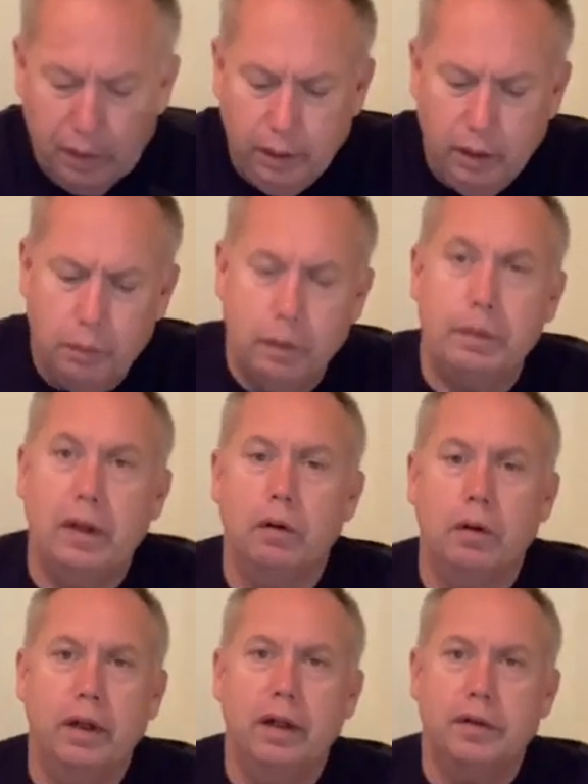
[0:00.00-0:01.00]
Then we'll be
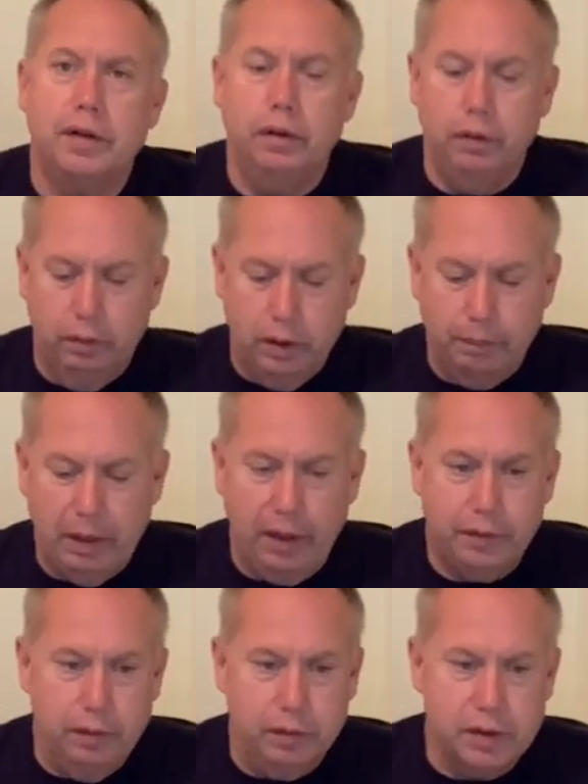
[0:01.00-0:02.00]
going into
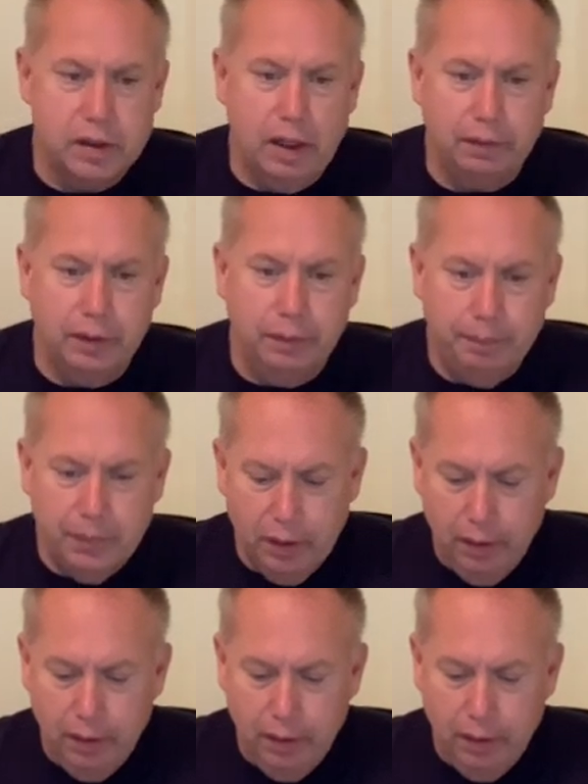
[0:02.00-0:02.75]
Matthew 7,